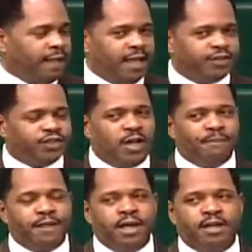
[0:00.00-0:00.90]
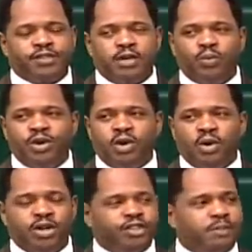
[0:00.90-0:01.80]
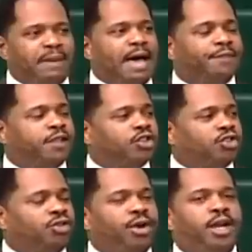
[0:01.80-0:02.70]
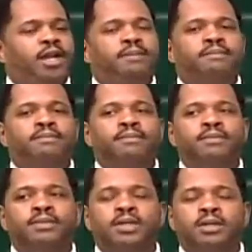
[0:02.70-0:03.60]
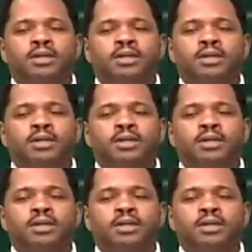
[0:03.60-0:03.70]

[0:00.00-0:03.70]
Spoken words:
There's something else that we notice about this dream,